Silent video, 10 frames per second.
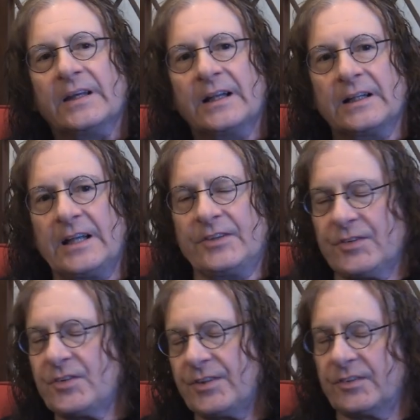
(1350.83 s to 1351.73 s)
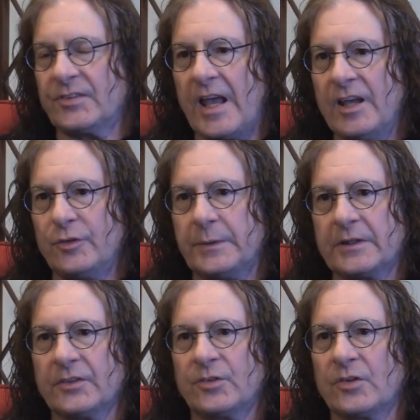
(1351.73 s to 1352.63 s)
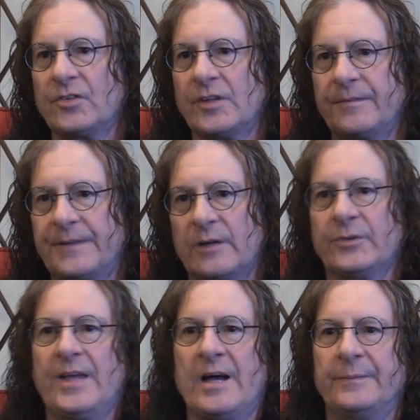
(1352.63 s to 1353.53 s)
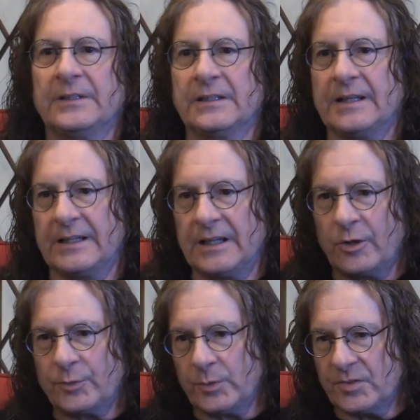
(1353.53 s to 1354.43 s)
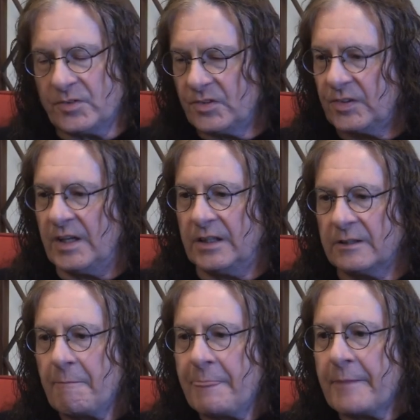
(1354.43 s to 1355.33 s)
And I lasted six days because the stuff that was happening in that house was insane.